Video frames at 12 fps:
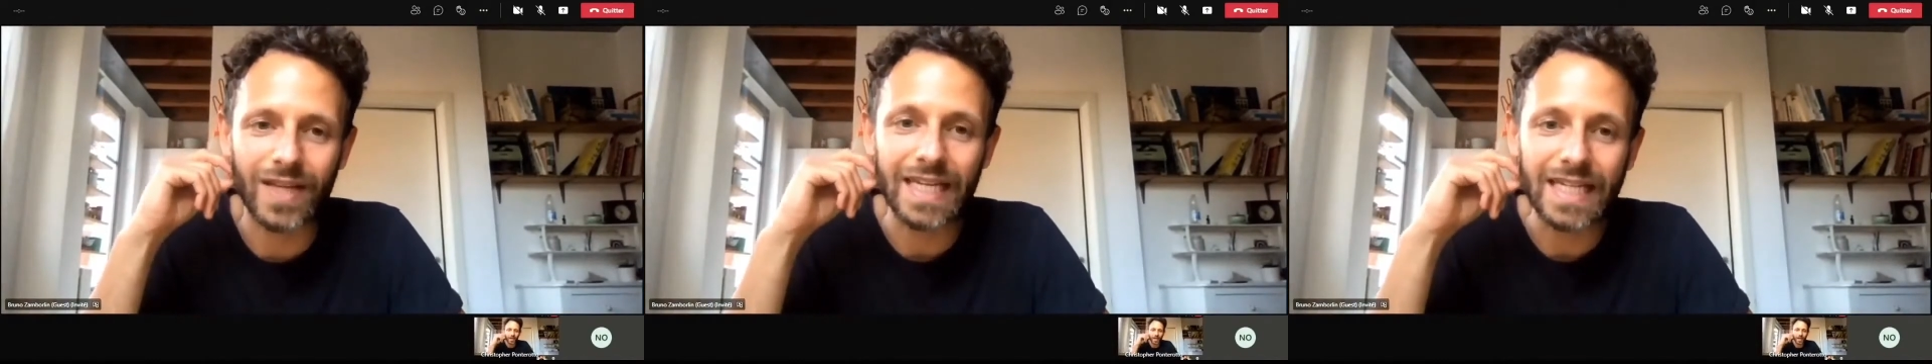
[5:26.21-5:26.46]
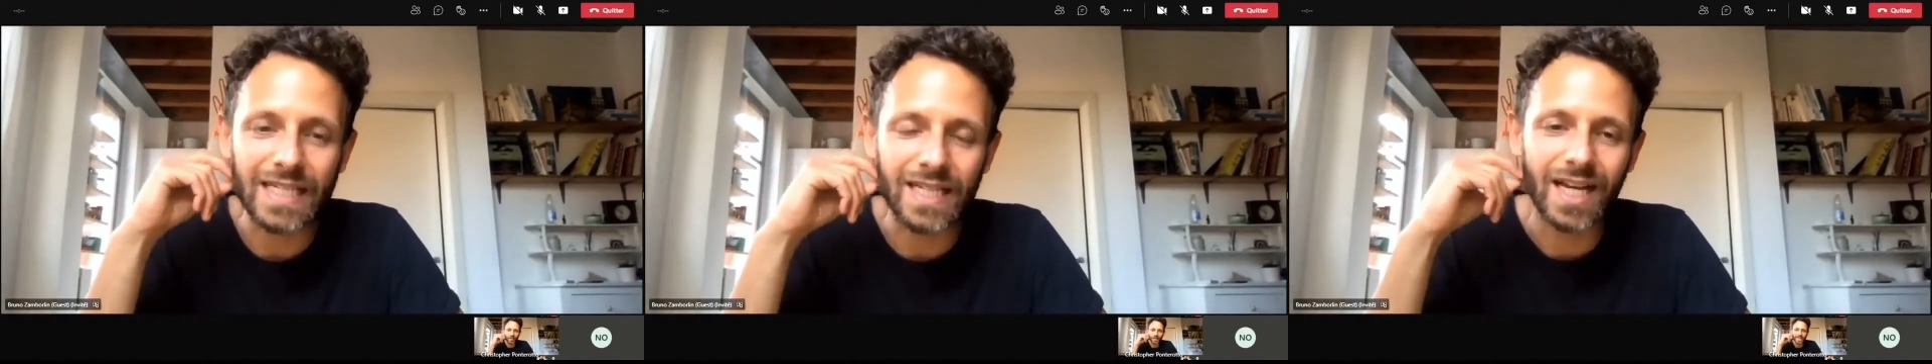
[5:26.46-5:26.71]

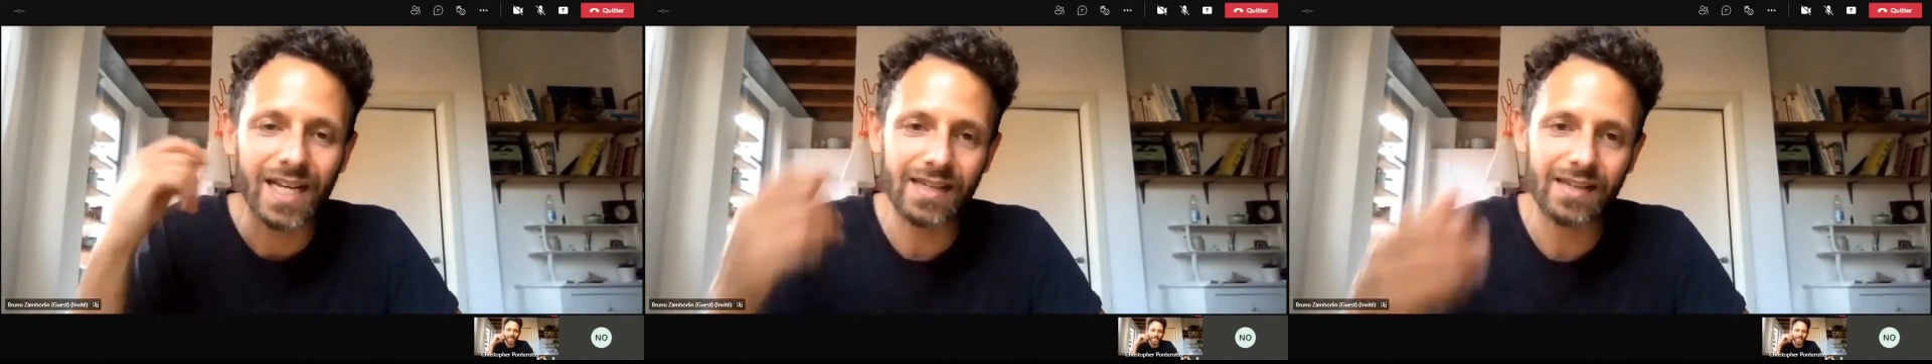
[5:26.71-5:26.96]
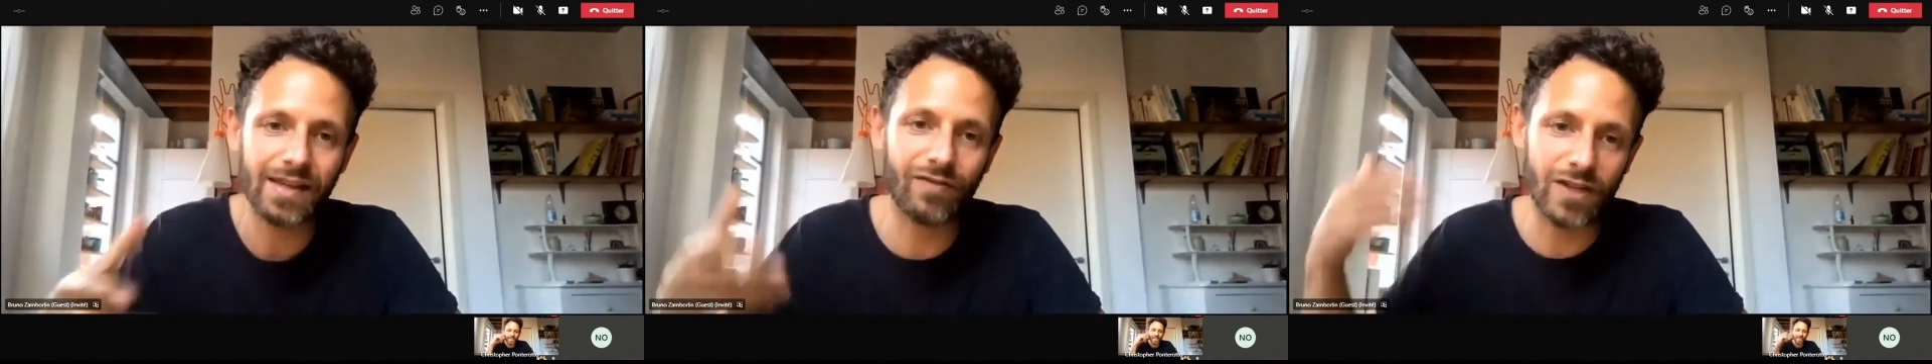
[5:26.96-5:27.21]
eat
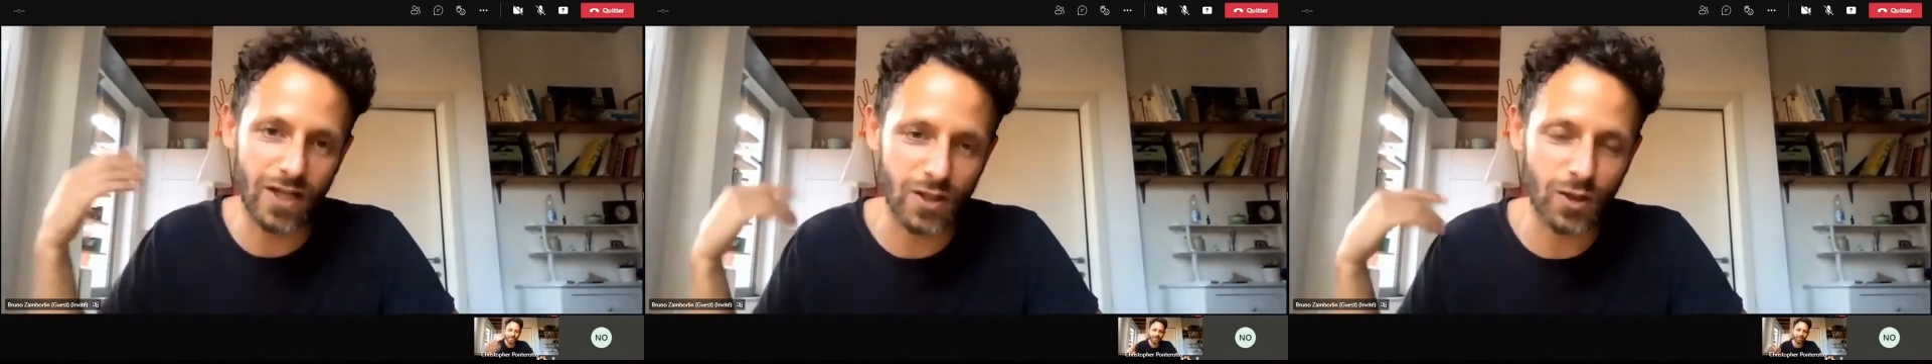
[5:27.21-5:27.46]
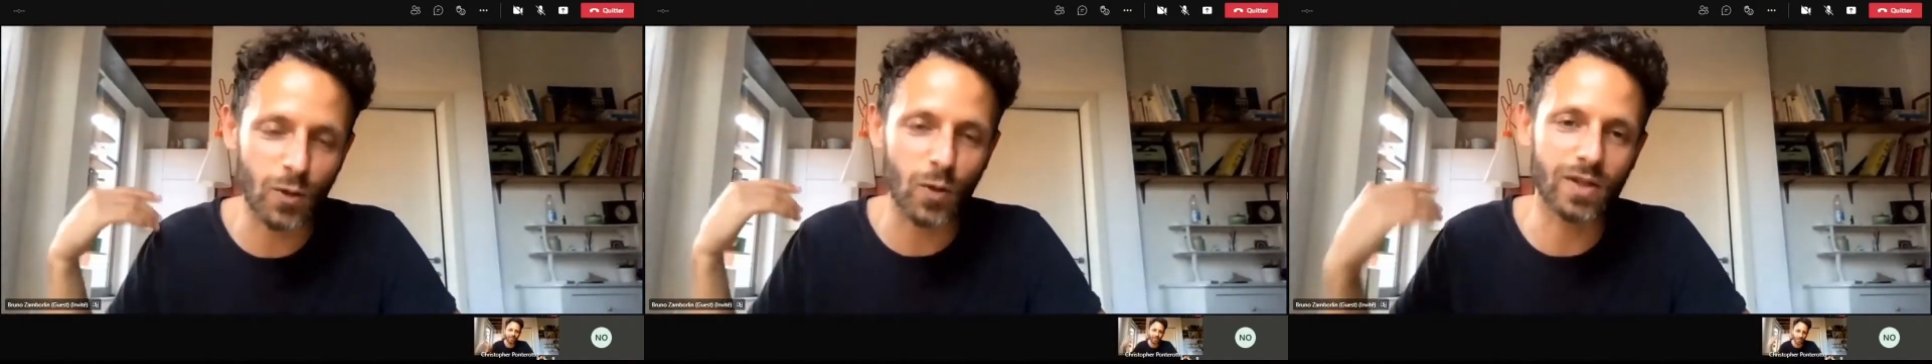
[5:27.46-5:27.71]
if I
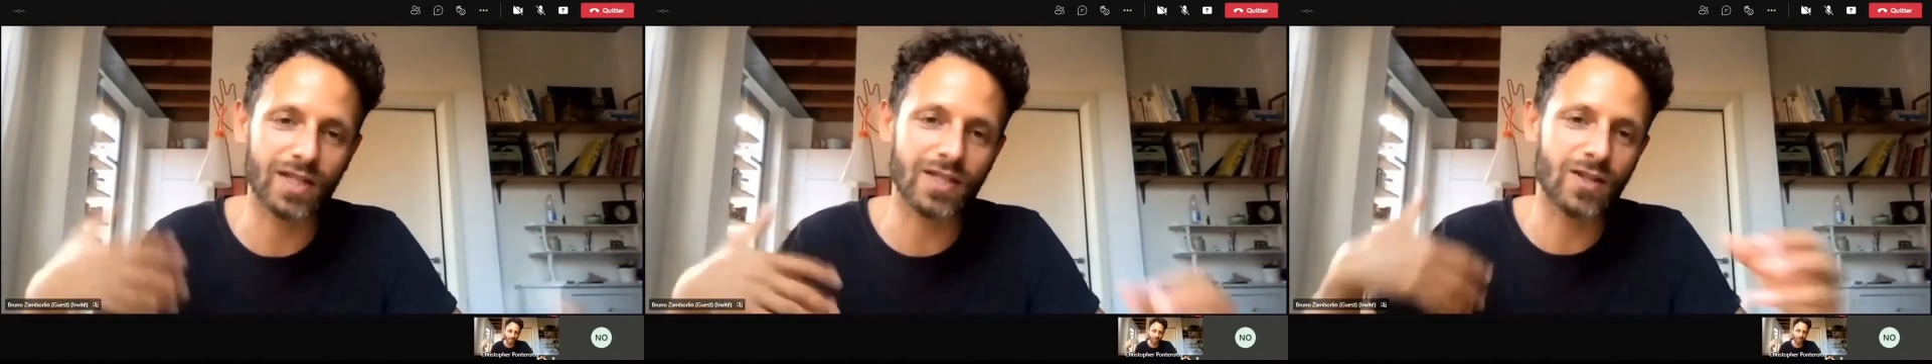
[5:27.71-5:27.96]
just cooked.